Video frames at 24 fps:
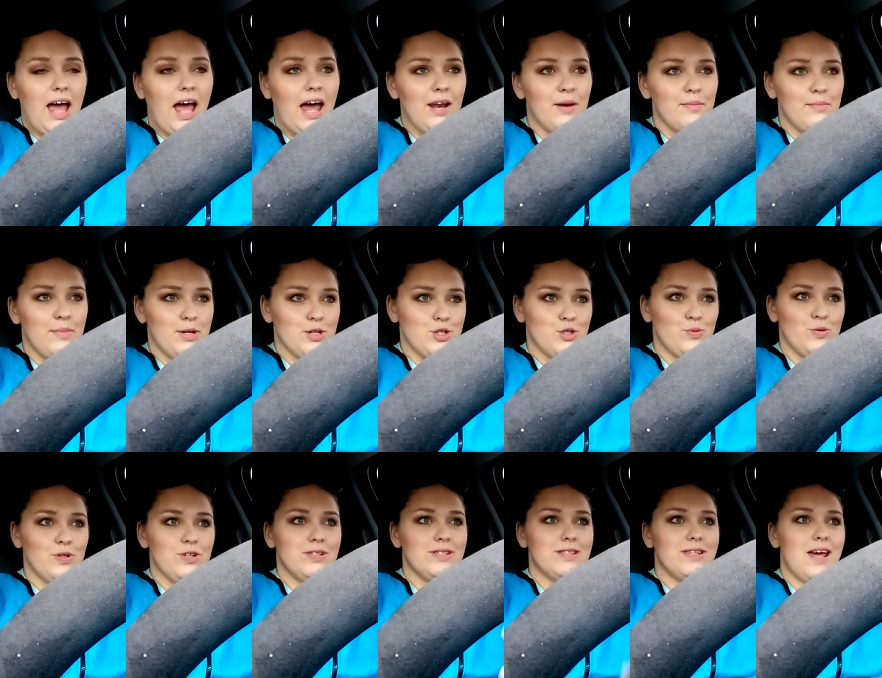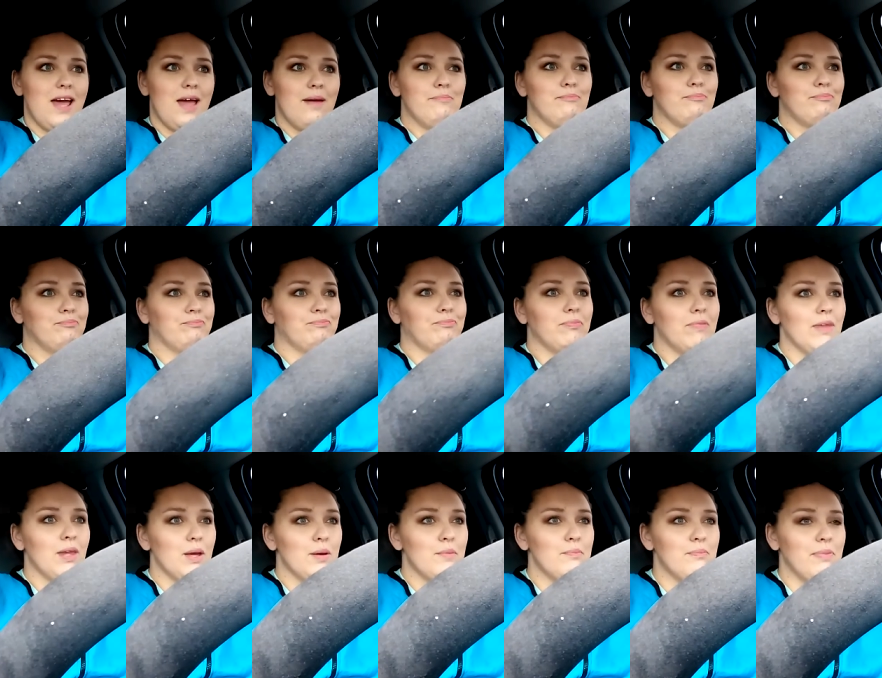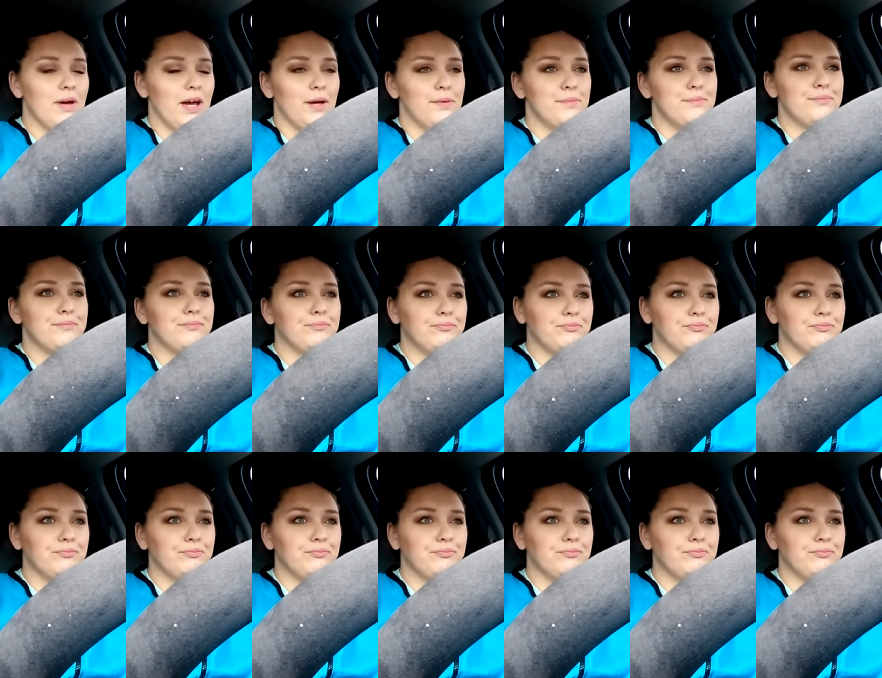had a much worse time. But